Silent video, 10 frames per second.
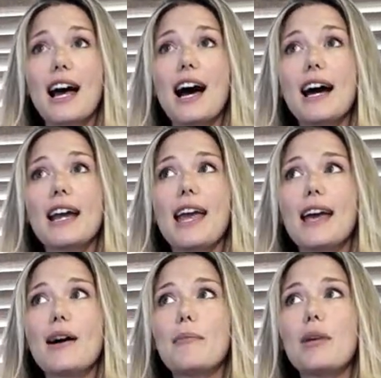I
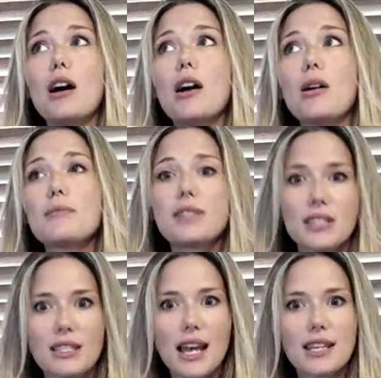am
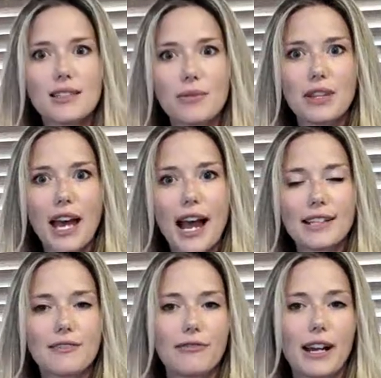obsessed with
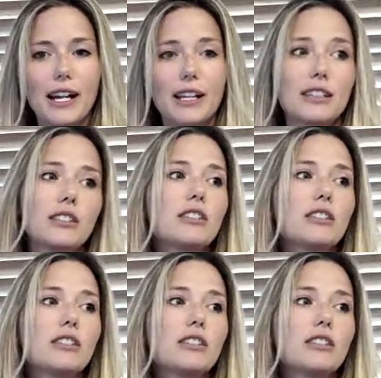activewear.